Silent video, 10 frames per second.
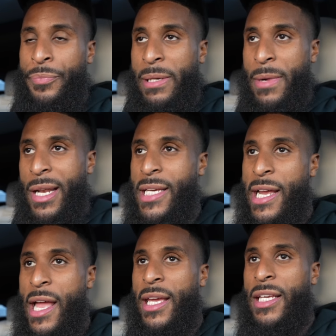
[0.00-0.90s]
by the time
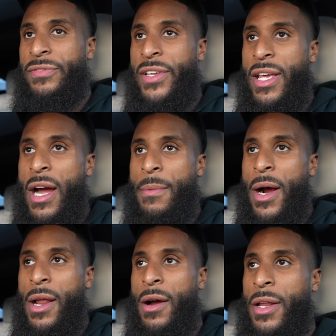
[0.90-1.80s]
y'all get this video, I
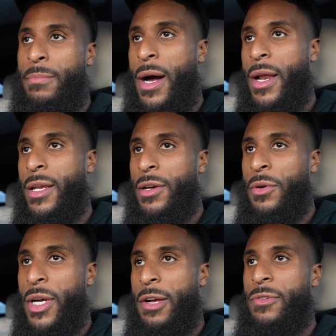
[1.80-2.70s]
probably already bought it or
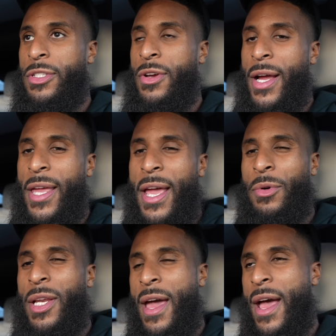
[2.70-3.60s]
whatever, so I can't
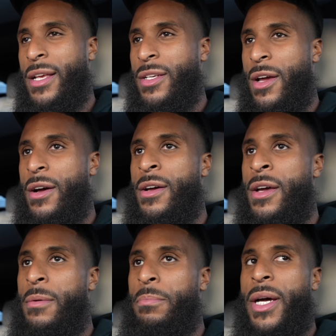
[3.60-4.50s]
really ask y'all.
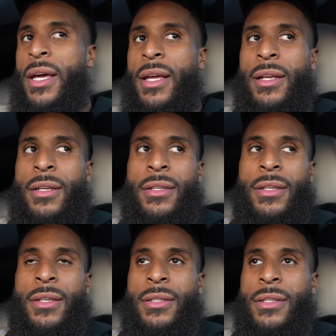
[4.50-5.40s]
But
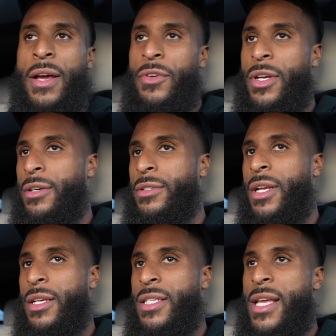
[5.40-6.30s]
never know. You know
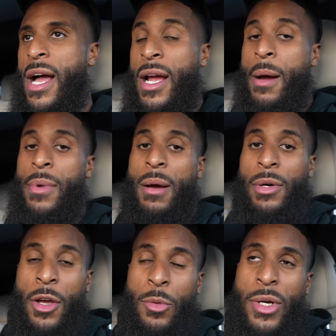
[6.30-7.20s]
what I'm saying? Y'all comment down
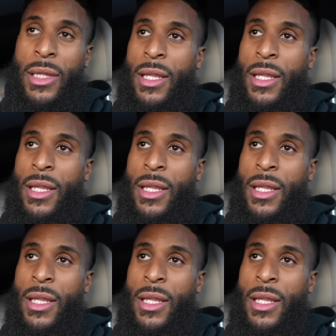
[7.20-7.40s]
below what